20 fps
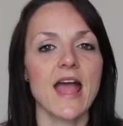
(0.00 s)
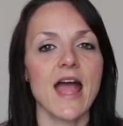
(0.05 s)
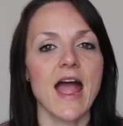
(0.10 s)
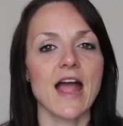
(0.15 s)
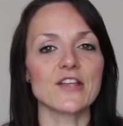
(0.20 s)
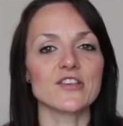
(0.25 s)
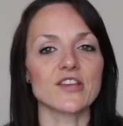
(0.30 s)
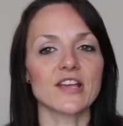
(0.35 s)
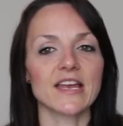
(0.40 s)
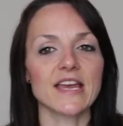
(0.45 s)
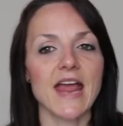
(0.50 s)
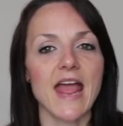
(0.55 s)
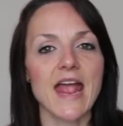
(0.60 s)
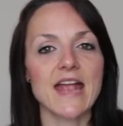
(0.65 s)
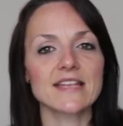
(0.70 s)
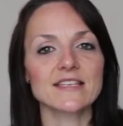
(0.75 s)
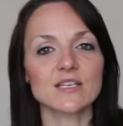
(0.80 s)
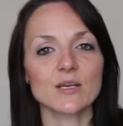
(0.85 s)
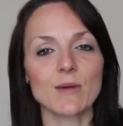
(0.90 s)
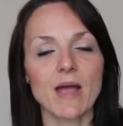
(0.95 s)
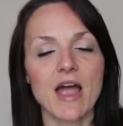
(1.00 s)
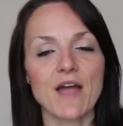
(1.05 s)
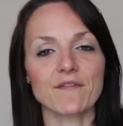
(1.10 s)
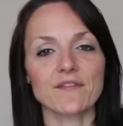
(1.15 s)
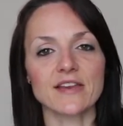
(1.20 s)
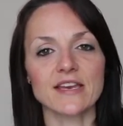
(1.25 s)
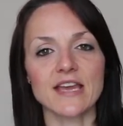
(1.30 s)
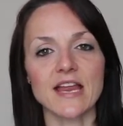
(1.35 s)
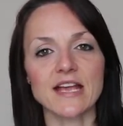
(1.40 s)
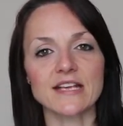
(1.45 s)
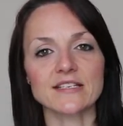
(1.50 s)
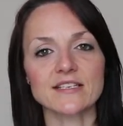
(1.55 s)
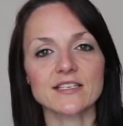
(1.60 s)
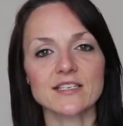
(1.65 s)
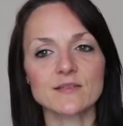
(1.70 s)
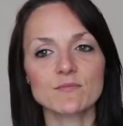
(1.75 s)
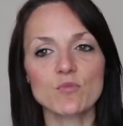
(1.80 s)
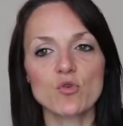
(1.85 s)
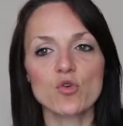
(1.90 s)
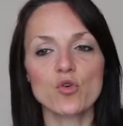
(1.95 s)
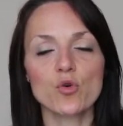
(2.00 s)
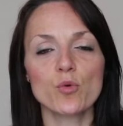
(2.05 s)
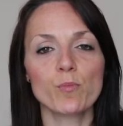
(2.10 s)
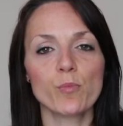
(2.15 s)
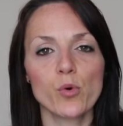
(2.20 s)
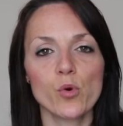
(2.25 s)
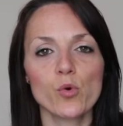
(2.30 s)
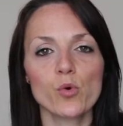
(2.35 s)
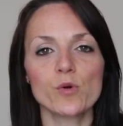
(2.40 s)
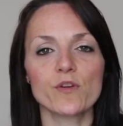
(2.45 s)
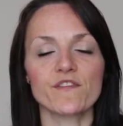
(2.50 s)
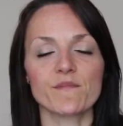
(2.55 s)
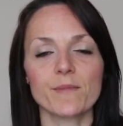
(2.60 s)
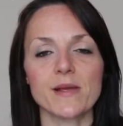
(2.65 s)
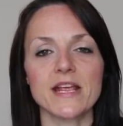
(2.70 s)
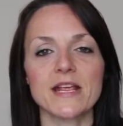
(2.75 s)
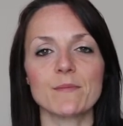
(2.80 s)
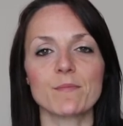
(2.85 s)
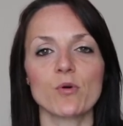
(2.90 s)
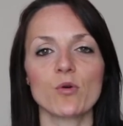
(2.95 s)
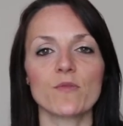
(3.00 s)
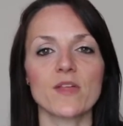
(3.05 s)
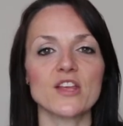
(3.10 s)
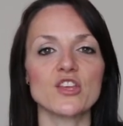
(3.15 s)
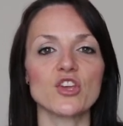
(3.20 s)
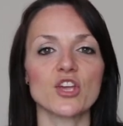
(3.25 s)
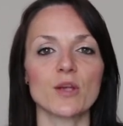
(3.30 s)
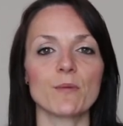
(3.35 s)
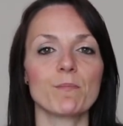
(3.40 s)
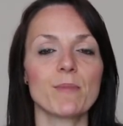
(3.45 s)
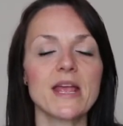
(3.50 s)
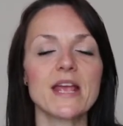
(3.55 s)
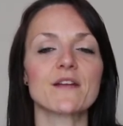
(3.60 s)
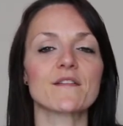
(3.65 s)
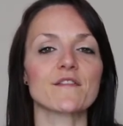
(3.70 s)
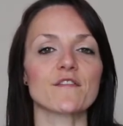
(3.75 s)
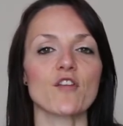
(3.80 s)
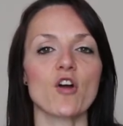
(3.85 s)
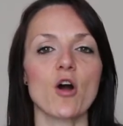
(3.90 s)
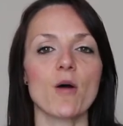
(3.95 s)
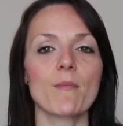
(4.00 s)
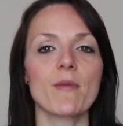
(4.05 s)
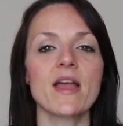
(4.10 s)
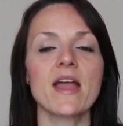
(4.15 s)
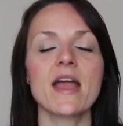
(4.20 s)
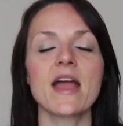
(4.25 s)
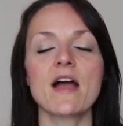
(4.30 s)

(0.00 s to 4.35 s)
And you're going to end up having a small pool of people that you can pick from